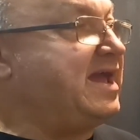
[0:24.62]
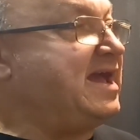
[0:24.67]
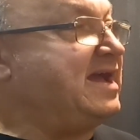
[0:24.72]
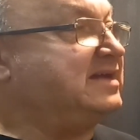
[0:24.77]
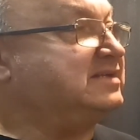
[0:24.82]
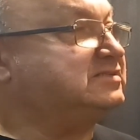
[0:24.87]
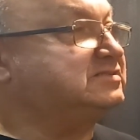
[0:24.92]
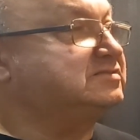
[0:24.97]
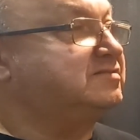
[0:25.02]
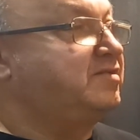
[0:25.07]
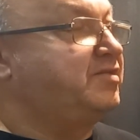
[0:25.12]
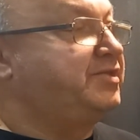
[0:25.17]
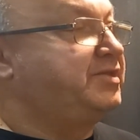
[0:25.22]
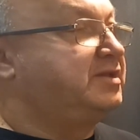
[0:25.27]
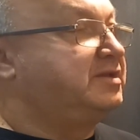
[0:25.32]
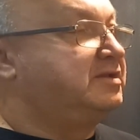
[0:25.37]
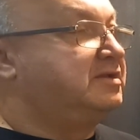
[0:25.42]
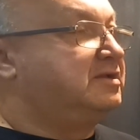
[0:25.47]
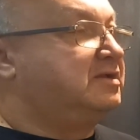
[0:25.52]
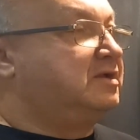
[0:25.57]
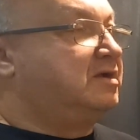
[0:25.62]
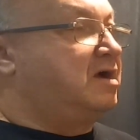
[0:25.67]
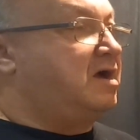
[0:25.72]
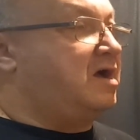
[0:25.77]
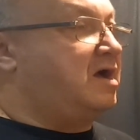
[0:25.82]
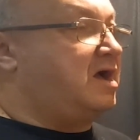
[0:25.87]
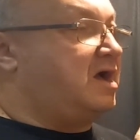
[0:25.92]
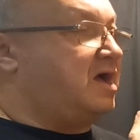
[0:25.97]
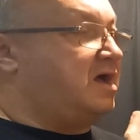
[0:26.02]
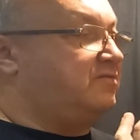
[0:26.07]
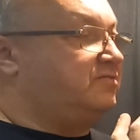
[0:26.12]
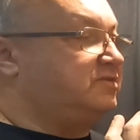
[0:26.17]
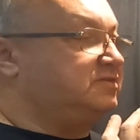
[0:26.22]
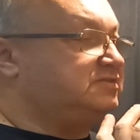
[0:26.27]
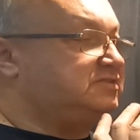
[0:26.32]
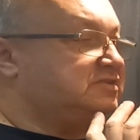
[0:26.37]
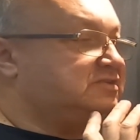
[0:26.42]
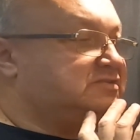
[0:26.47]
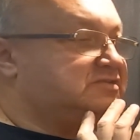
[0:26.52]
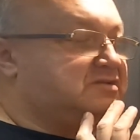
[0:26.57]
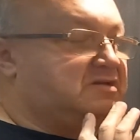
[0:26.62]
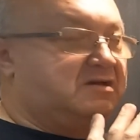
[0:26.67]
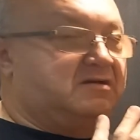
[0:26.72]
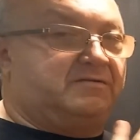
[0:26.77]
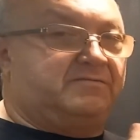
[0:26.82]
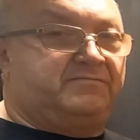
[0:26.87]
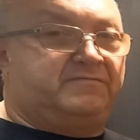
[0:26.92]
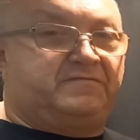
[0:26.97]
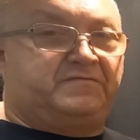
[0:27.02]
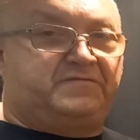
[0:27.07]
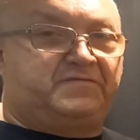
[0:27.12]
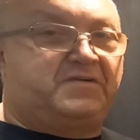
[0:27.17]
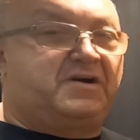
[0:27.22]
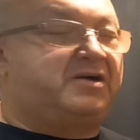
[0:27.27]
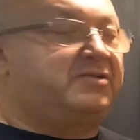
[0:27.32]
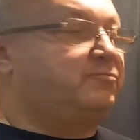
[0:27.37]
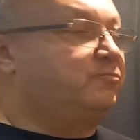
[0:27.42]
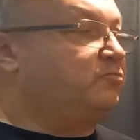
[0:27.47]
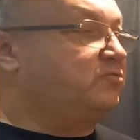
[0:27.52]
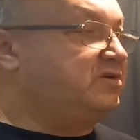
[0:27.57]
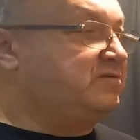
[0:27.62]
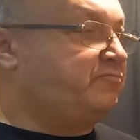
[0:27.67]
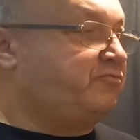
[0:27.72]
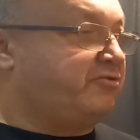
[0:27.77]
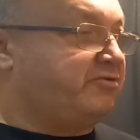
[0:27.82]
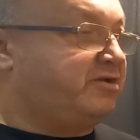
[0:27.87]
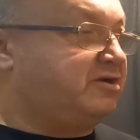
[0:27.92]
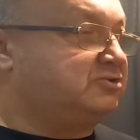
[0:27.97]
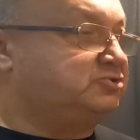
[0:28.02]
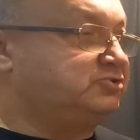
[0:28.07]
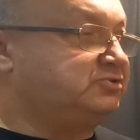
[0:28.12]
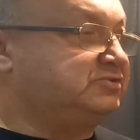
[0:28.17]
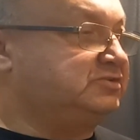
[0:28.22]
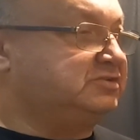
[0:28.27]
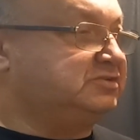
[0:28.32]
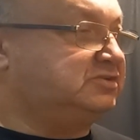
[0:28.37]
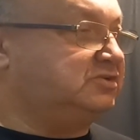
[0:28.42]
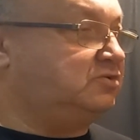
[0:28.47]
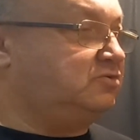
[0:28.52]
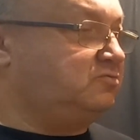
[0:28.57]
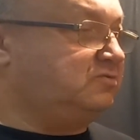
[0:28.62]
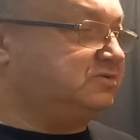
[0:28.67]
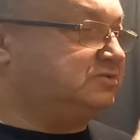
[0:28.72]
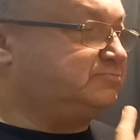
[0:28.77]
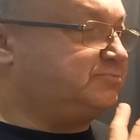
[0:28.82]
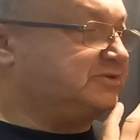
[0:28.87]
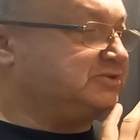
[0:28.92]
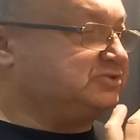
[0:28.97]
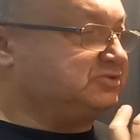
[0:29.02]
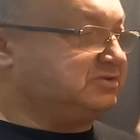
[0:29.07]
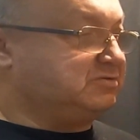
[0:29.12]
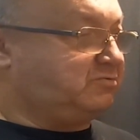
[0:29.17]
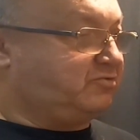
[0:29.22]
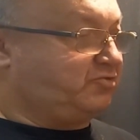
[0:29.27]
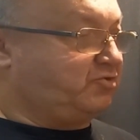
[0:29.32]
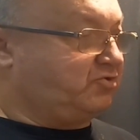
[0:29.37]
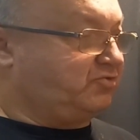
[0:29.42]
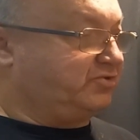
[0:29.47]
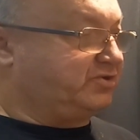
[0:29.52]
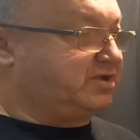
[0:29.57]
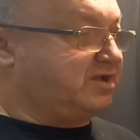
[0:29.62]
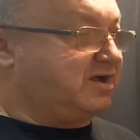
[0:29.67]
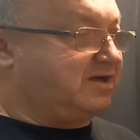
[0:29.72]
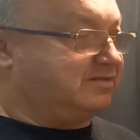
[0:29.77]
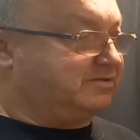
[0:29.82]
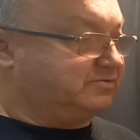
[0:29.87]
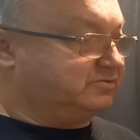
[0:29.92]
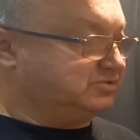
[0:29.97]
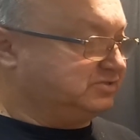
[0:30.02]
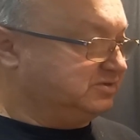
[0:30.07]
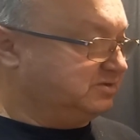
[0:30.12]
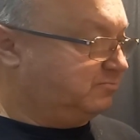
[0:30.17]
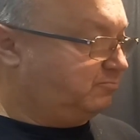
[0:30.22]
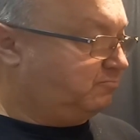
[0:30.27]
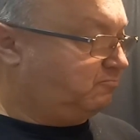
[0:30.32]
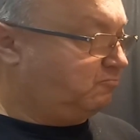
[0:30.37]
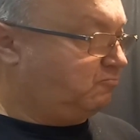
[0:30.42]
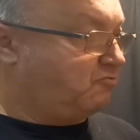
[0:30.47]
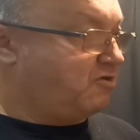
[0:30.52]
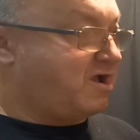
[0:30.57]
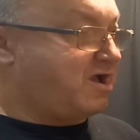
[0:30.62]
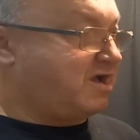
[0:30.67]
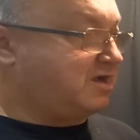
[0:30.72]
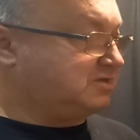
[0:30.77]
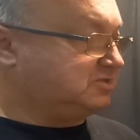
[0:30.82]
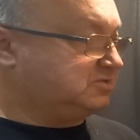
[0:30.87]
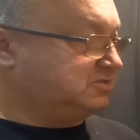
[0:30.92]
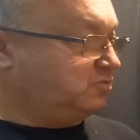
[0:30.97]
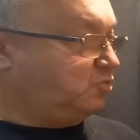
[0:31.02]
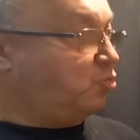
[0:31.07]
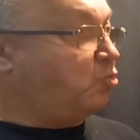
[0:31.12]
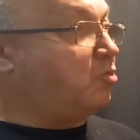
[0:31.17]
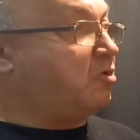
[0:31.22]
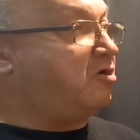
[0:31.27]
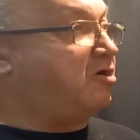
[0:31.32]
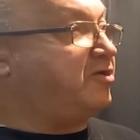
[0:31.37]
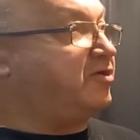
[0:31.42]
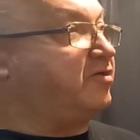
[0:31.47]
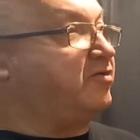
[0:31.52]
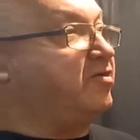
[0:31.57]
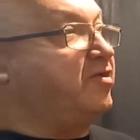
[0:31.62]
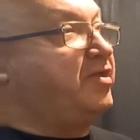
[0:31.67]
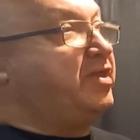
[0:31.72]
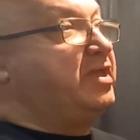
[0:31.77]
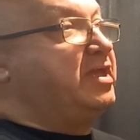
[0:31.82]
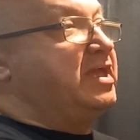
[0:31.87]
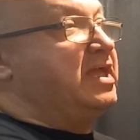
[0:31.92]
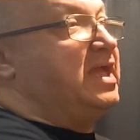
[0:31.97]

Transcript: Pass. This is a fun reproduction to do, especially with all the colors and the rocks and the water